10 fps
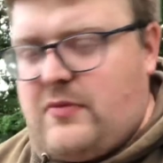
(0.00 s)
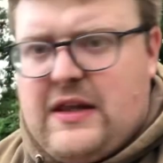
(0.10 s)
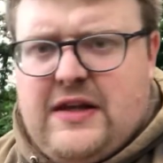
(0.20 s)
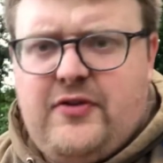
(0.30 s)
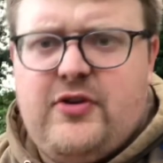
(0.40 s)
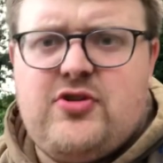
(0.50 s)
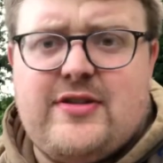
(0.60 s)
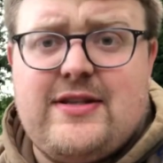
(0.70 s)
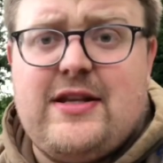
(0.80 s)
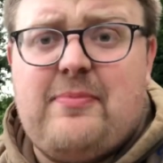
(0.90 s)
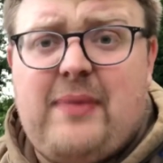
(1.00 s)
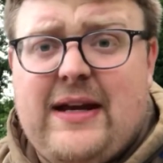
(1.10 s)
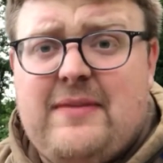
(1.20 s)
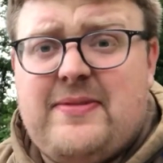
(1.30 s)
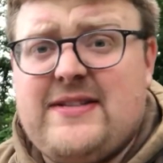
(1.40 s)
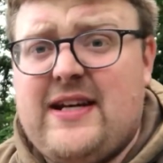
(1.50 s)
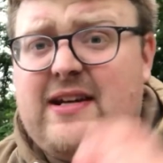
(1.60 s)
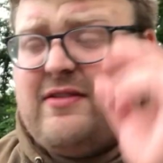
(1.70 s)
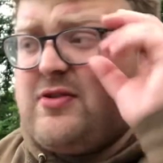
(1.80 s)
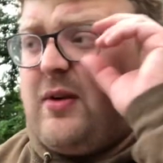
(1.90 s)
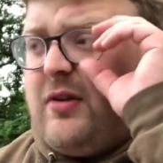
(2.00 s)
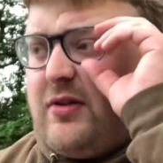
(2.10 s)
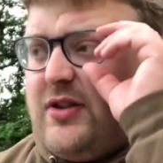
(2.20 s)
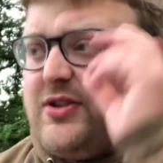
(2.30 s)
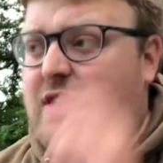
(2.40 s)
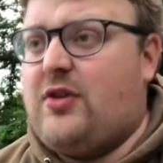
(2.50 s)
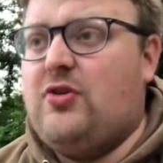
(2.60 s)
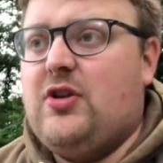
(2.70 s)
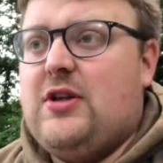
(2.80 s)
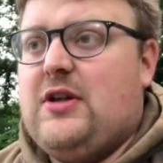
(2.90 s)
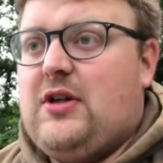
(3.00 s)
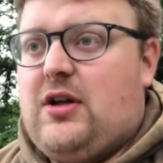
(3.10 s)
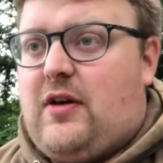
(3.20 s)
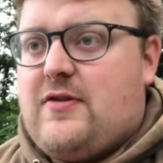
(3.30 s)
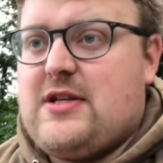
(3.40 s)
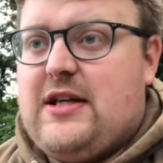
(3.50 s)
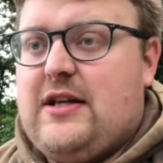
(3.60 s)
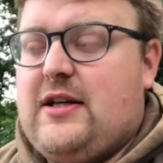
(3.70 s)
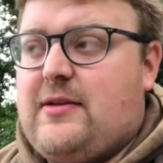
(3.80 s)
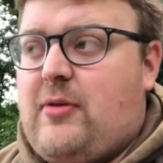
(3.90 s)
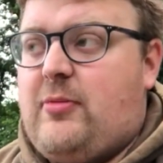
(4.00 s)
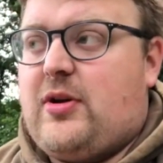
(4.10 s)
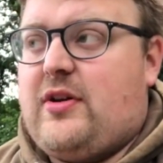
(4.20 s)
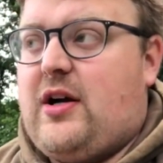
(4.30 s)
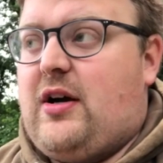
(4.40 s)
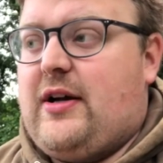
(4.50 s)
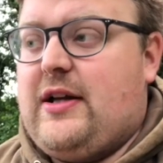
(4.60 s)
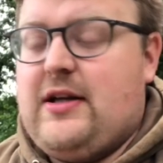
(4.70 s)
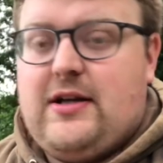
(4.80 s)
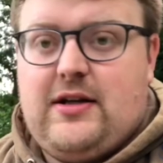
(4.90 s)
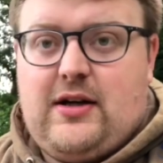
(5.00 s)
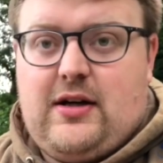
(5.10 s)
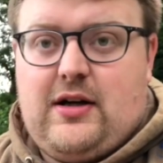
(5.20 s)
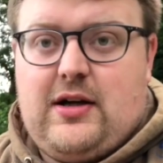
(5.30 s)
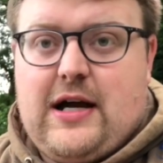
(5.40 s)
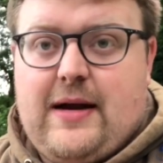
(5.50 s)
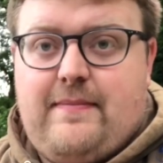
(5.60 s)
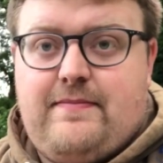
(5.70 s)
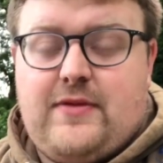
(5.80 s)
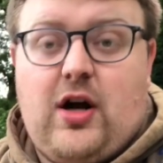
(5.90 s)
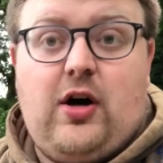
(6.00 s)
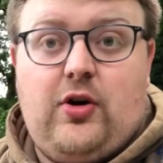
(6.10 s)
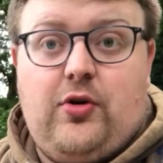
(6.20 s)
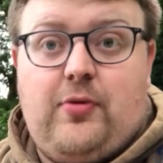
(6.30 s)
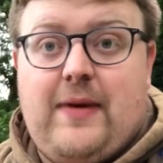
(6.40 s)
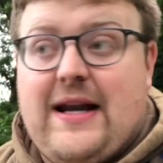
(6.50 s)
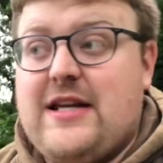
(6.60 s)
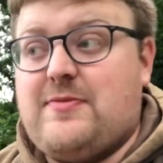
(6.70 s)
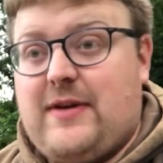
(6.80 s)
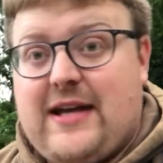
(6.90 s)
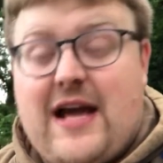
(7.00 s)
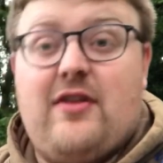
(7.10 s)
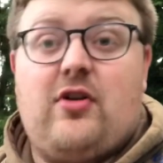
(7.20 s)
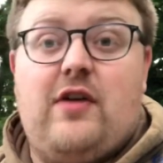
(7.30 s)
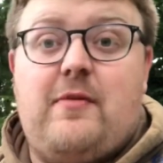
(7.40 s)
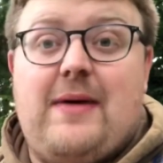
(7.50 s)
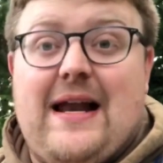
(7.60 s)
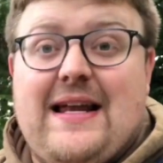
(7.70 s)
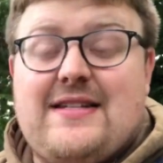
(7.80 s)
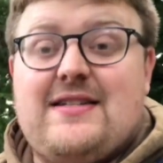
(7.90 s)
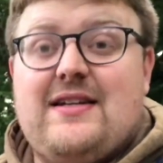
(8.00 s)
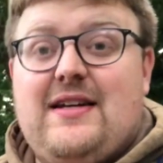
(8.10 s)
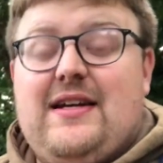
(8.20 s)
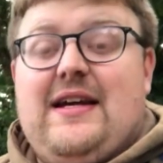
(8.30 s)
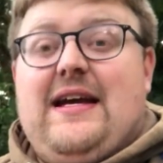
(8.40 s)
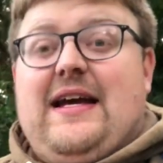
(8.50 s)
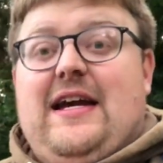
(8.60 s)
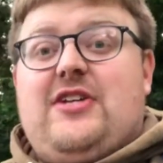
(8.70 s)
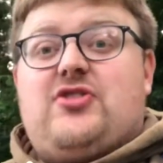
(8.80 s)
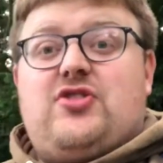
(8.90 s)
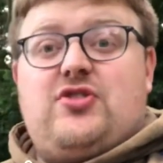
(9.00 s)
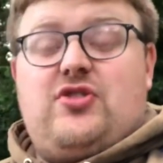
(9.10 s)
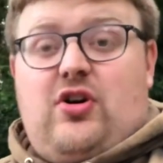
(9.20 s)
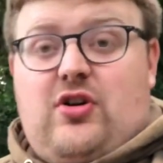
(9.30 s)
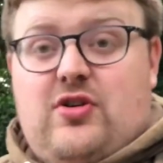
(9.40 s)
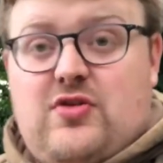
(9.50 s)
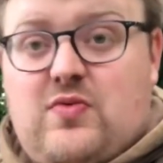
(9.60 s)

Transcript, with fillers: if you're interested in the bait in particular as well guys so obviously at the moment I've got the high um, the high oil pellets but again I've got other pellets in stock as